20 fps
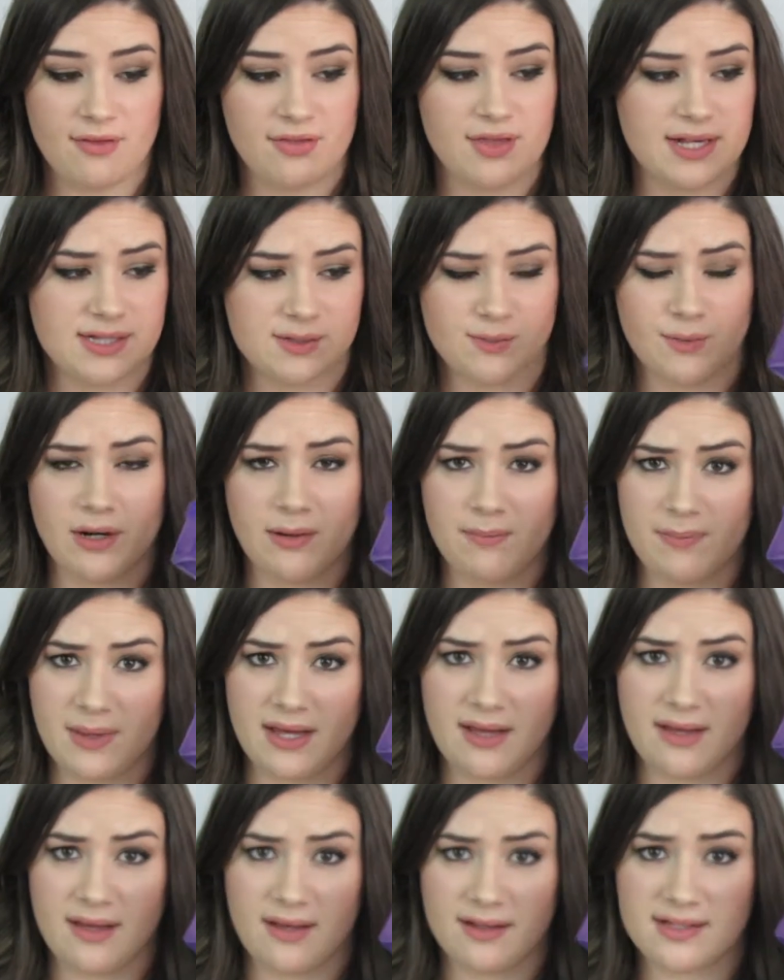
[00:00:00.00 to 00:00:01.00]
this wouldn't
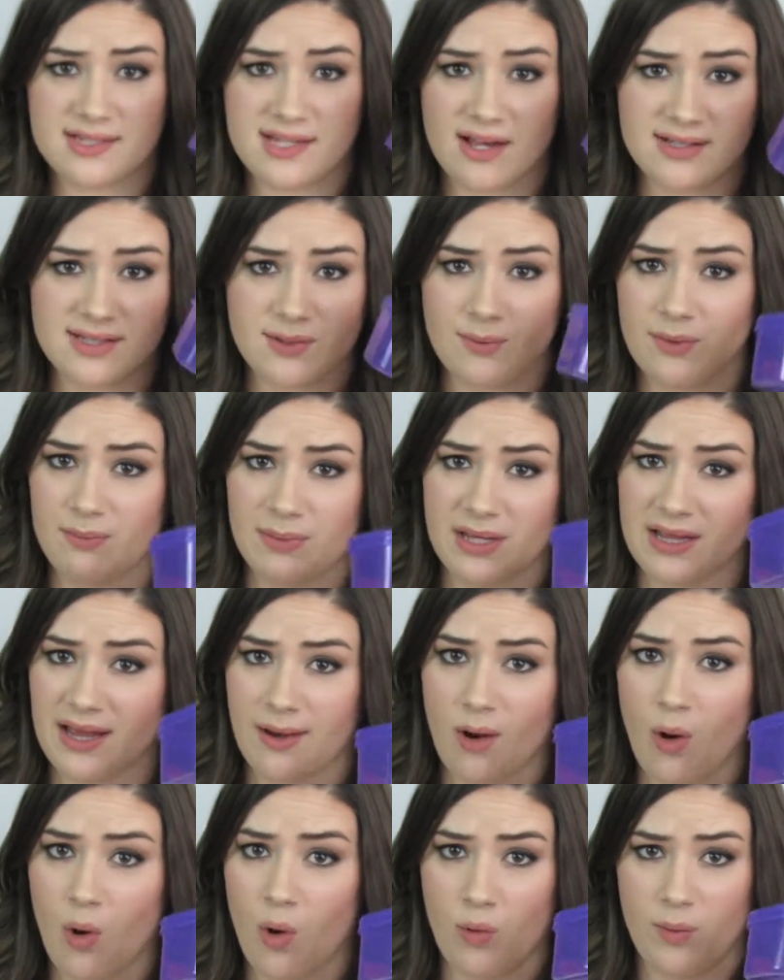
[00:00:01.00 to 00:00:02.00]
be, salsa wouldn't be
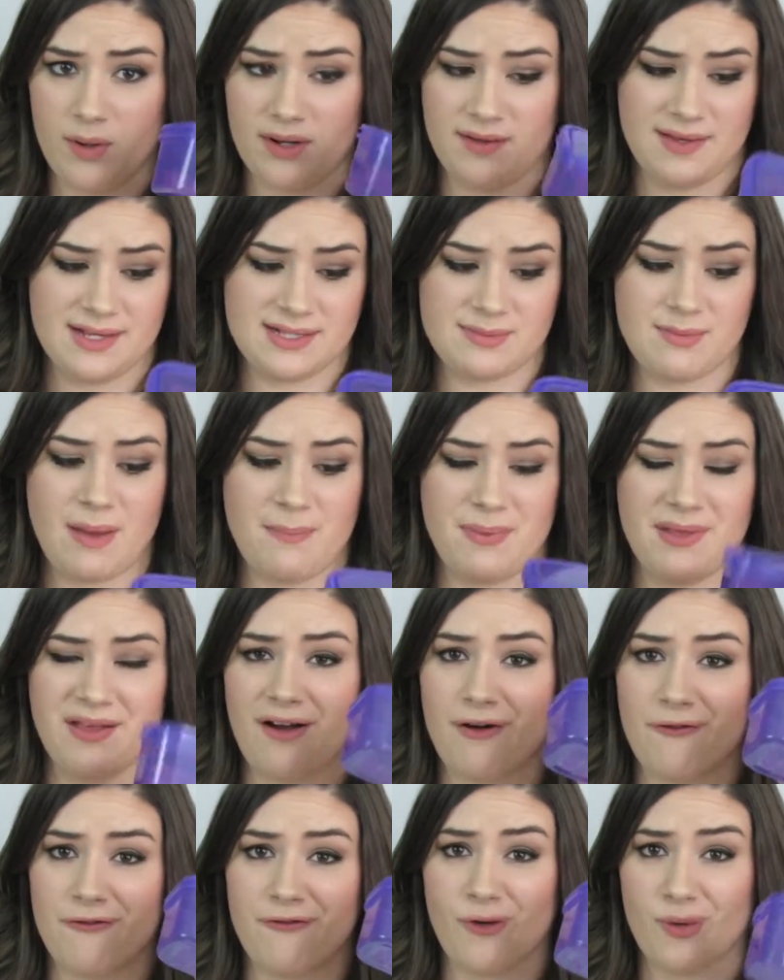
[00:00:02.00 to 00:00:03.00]
like a whole 1 of these. It might be
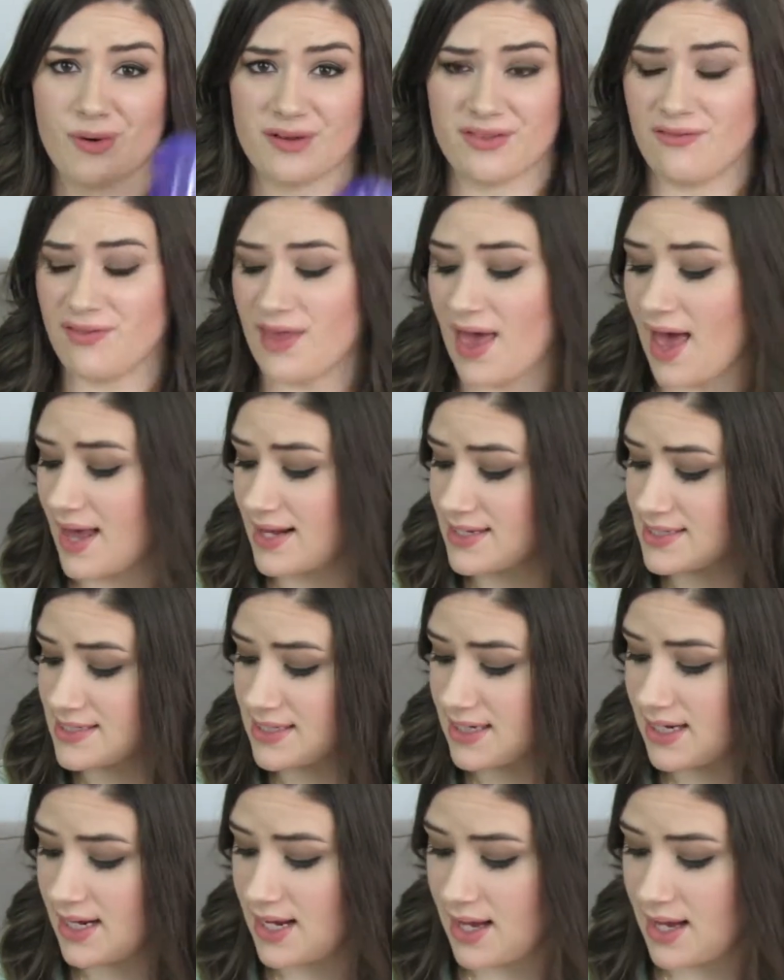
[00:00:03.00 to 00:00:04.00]
like 1/4 of that.